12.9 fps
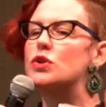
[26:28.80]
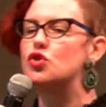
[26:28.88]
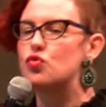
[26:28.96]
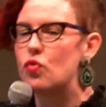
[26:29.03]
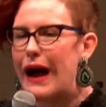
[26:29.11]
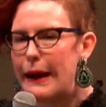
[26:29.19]

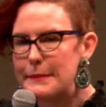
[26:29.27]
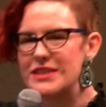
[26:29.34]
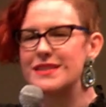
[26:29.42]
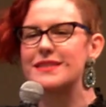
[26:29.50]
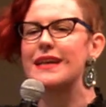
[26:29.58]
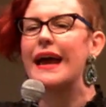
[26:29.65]
drama
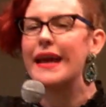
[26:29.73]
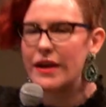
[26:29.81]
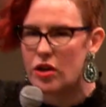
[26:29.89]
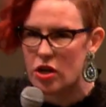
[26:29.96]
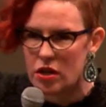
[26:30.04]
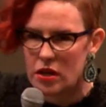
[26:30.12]

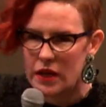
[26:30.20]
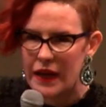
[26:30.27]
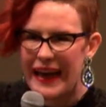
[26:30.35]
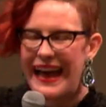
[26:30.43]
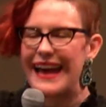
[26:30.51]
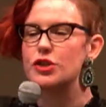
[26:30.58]
cycle
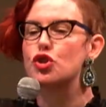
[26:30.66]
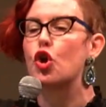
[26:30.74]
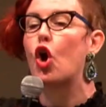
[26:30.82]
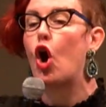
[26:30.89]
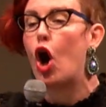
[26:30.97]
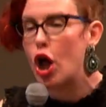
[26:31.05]
and
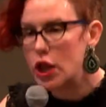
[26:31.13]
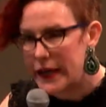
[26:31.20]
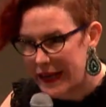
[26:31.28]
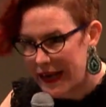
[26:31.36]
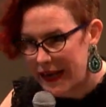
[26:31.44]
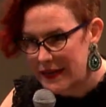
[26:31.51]

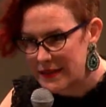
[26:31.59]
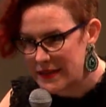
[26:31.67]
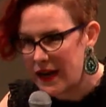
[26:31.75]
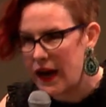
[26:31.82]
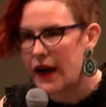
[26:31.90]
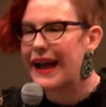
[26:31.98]
calling it
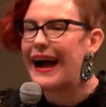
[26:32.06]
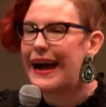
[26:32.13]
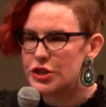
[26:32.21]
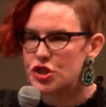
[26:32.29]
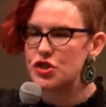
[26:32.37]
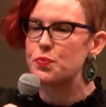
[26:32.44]
a
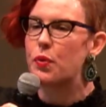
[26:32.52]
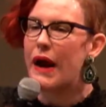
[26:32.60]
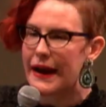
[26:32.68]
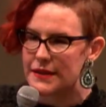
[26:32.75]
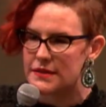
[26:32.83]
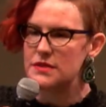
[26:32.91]
conscious
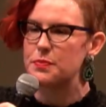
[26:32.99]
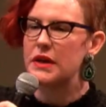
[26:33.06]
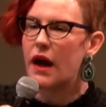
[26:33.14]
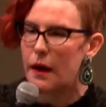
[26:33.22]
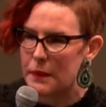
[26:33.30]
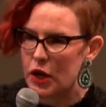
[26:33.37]
practice,
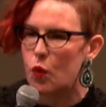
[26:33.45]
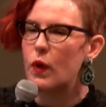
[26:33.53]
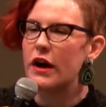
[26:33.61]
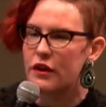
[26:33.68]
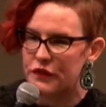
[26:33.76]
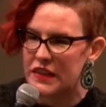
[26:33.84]
becoming
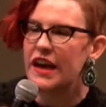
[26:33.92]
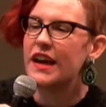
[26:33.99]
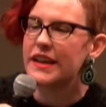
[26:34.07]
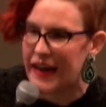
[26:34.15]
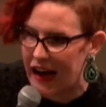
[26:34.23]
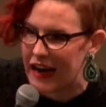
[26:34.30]
aware of the
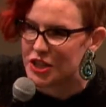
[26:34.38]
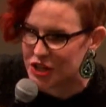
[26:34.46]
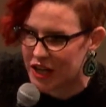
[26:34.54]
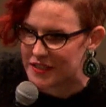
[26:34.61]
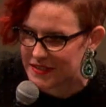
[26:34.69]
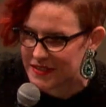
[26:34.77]

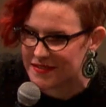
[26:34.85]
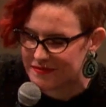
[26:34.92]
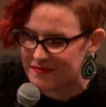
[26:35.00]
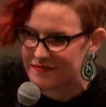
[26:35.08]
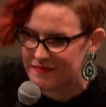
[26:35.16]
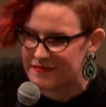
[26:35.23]
unconscious.
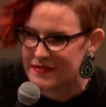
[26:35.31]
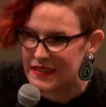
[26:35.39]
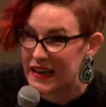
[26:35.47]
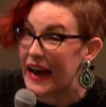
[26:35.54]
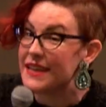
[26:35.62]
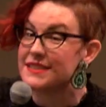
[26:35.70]

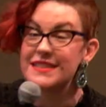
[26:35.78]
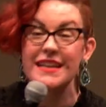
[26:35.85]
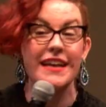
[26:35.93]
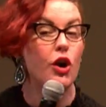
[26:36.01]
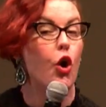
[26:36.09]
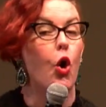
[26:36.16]
I see
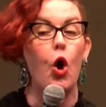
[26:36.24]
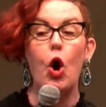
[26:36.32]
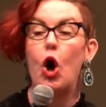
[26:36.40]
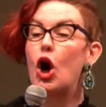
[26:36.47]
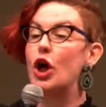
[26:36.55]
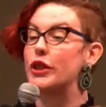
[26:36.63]
it
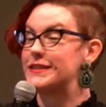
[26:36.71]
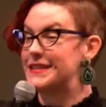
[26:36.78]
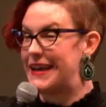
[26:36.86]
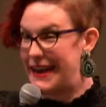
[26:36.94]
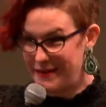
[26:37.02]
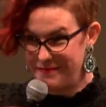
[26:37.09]
all the
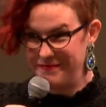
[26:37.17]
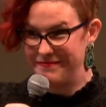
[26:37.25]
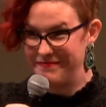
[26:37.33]
time.